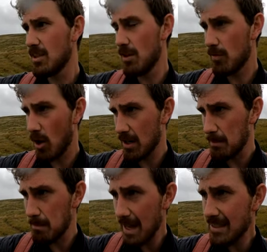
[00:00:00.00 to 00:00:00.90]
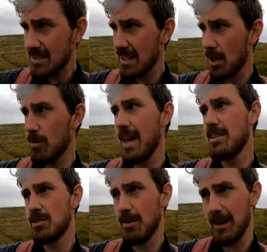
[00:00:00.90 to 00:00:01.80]
So you've got an amazing
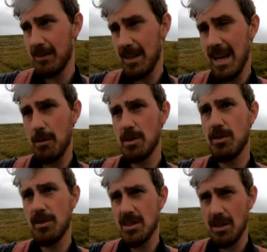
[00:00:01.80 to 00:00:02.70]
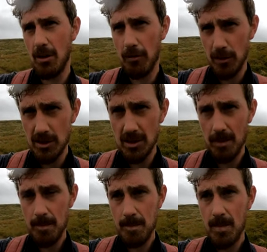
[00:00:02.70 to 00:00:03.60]
location around here which
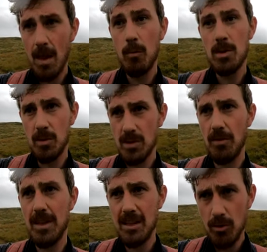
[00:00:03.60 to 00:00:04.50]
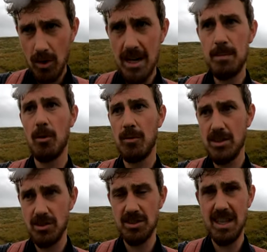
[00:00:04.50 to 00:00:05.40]
was of incredible
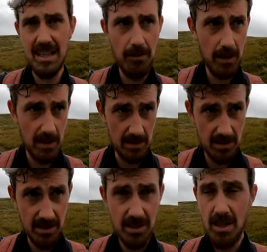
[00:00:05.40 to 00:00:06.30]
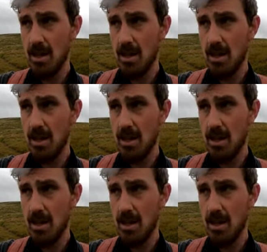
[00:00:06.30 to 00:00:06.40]
ritual significance.